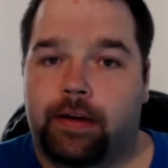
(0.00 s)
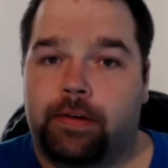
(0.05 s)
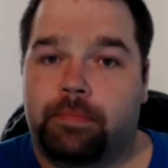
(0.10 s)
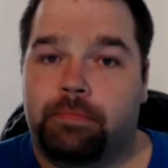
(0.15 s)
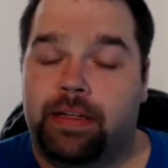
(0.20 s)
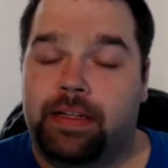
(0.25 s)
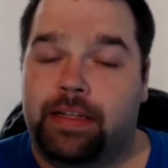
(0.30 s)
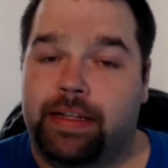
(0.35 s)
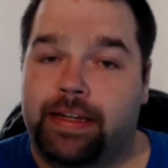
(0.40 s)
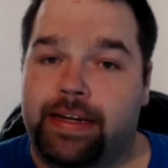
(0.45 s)

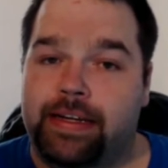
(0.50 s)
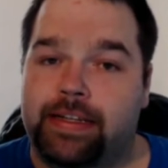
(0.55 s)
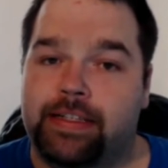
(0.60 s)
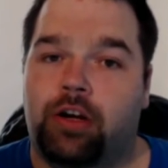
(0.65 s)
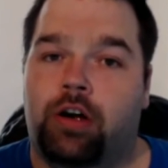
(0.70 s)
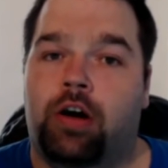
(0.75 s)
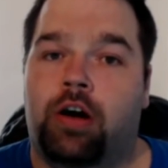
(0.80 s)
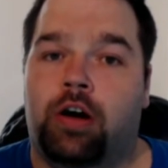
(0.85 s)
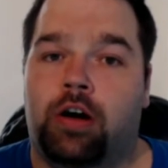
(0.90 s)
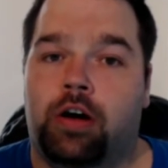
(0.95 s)
police
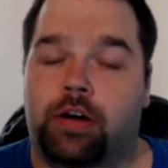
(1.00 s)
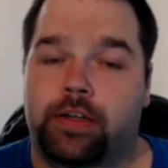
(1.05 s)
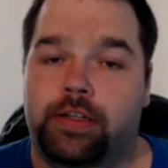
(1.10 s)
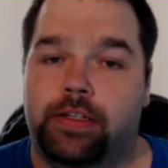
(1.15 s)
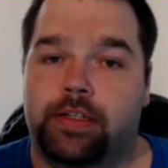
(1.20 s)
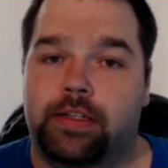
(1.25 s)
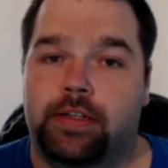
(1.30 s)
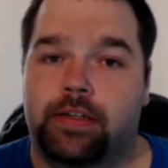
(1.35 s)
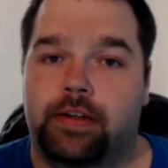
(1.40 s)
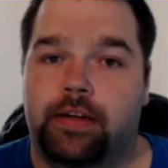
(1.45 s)

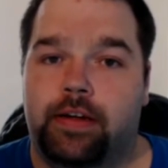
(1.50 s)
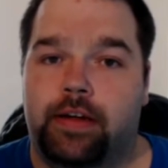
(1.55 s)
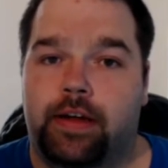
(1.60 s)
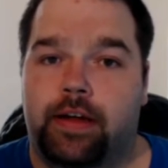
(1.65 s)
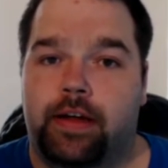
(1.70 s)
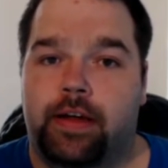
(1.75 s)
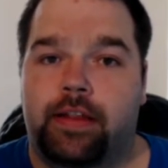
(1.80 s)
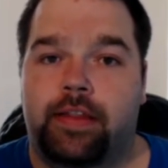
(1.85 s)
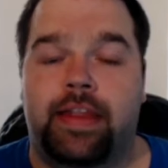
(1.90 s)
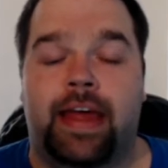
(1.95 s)
cars
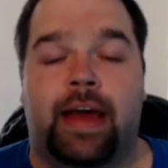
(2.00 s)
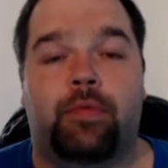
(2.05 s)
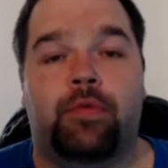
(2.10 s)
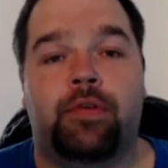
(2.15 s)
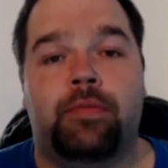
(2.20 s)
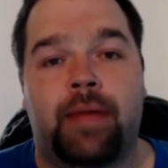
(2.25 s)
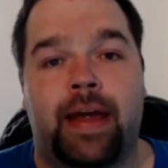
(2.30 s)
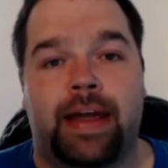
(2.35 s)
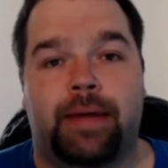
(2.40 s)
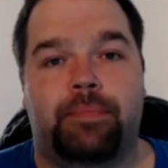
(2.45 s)
that
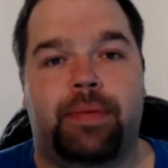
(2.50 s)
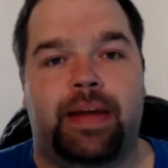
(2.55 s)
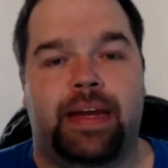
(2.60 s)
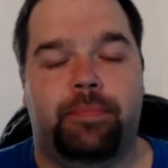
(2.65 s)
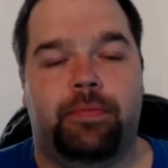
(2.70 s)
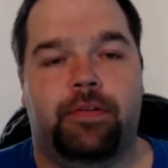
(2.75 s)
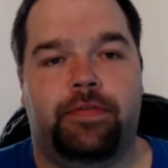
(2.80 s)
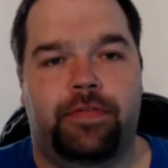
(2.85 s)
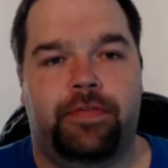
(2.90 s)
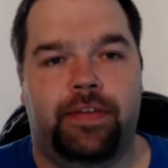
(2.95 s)
would make
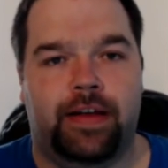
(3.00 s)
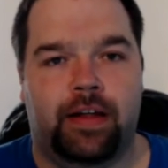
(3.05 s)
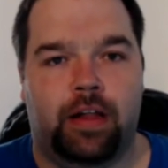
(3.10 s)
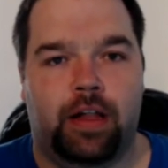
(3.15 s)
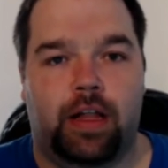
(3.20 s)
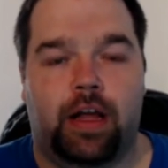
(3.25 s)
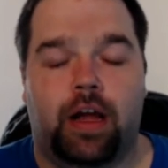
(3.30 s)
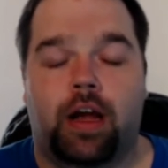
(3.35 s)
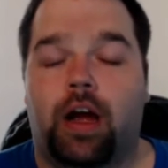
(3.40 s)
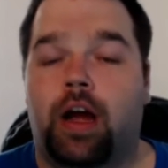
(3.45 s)
people
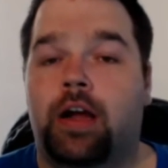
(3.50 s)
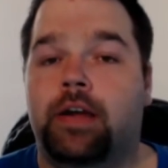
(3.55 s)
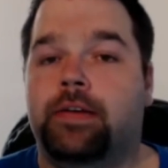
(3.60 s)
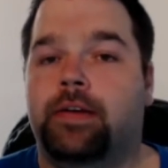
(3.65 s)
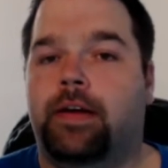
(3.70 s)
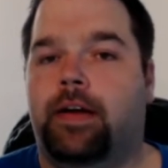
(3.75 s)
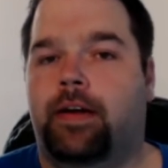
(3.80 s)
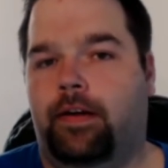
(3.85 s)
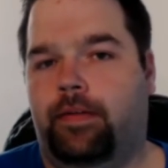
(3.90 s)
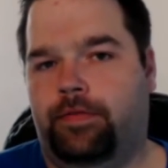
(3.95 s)
feel
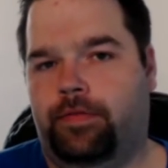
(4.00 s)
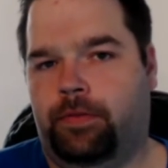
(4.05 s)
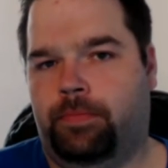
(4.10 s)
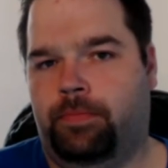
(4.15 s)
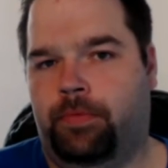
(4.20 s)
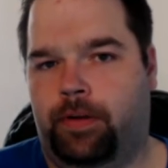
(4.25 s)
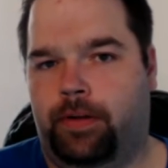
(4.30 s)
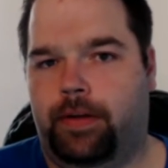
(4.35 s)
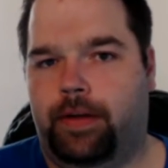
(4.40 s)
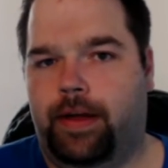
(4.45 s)

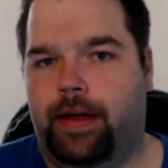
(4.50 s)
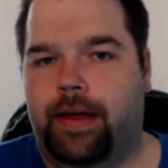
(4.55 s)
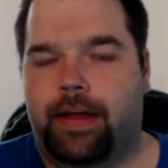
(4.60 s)
uncomfortable,